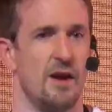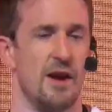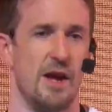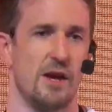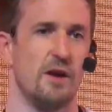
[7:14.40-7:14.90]

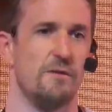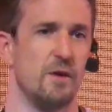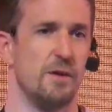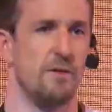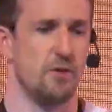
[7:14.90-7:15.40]
and you're going to
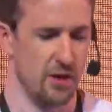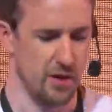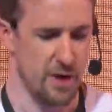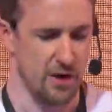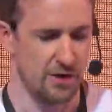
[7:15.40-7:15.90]
feel differently
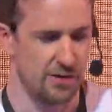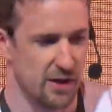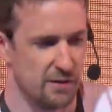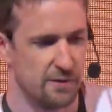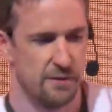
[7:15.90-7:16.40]
about
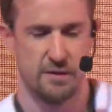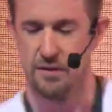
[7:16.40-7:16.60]
yourself.